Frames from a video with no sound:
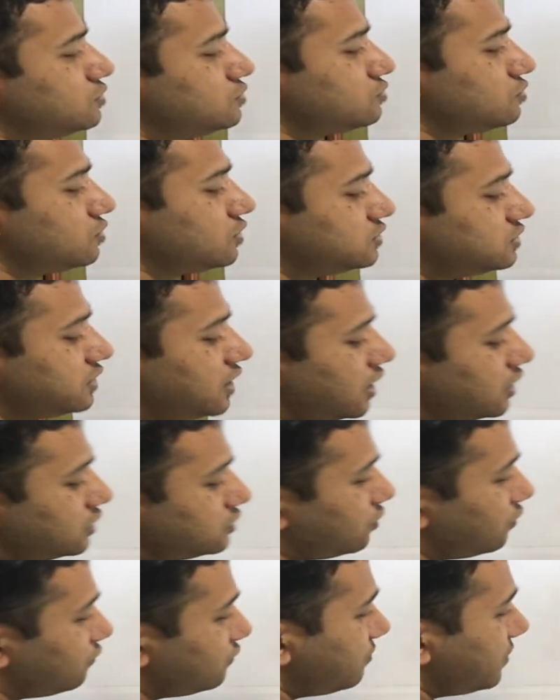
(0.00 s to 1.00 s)
So the
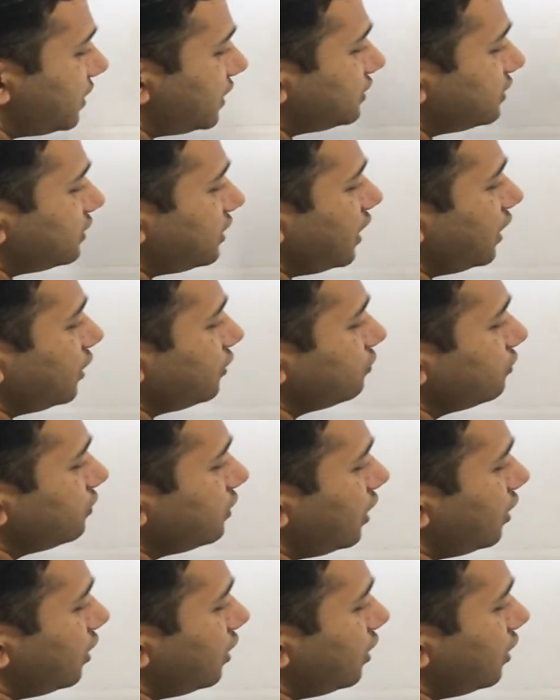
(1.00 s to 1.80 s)
charge of the metal ion